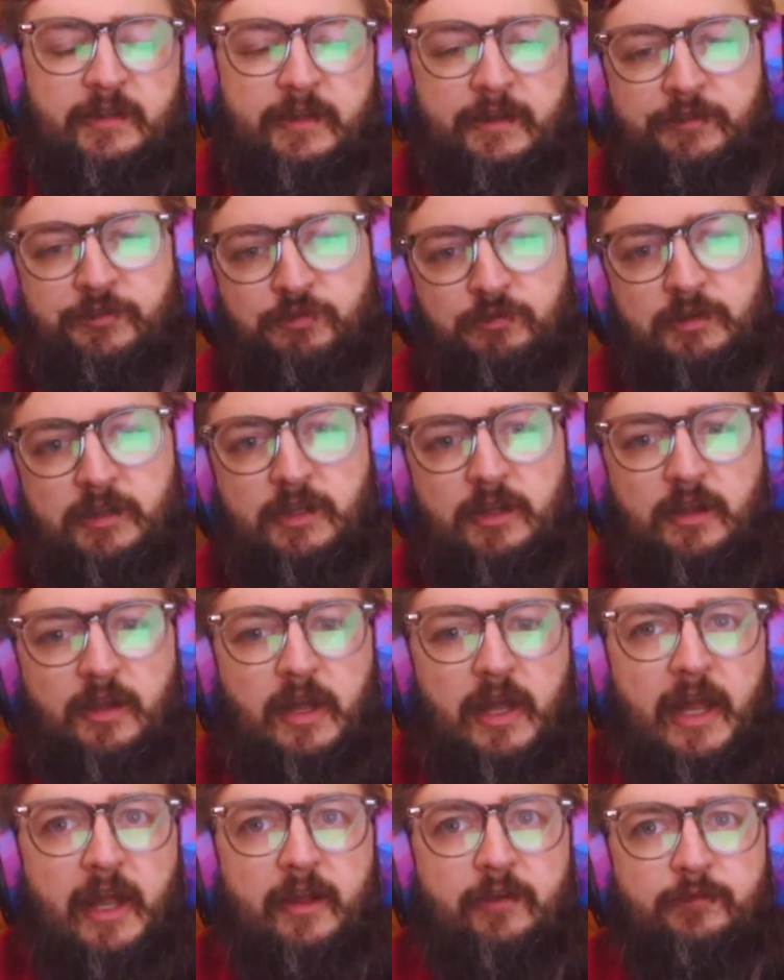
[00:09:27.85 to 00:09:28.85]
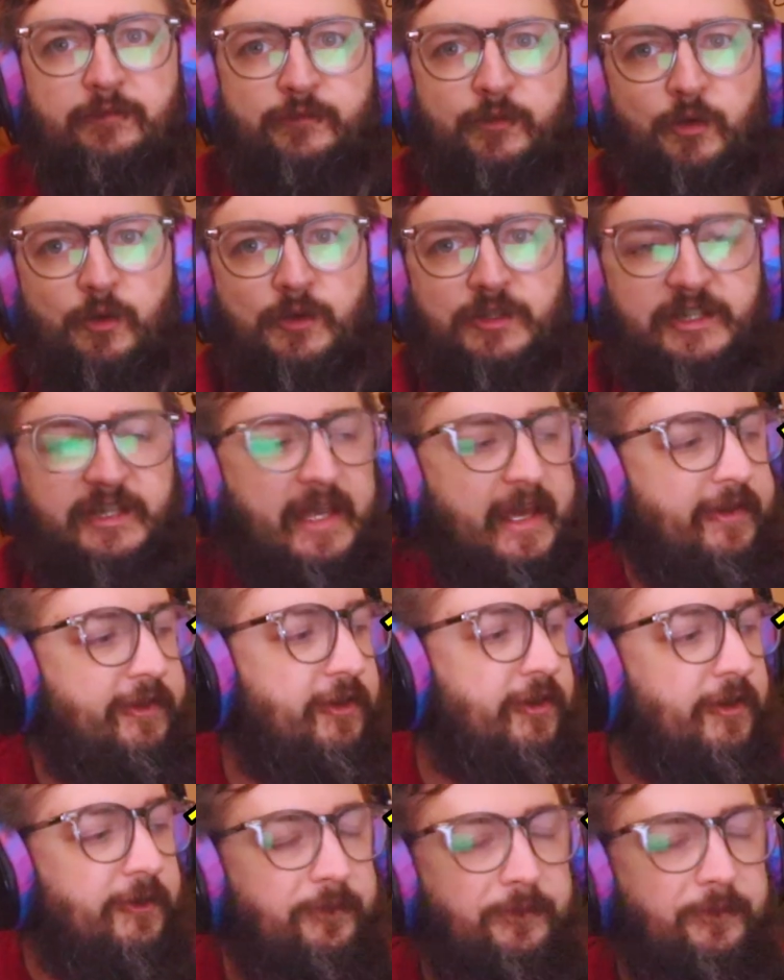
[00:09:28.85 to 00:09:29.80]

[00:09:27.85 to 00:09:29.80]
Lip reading: 3 and 4 together.